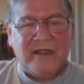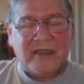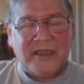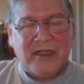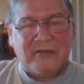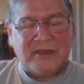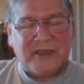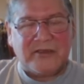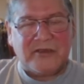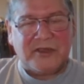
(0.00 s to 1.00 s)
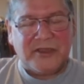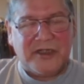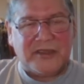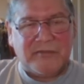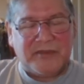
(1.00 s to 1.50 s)
That Chagosak, those
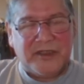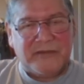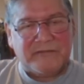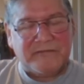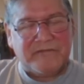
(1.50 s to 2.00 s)
stars up there.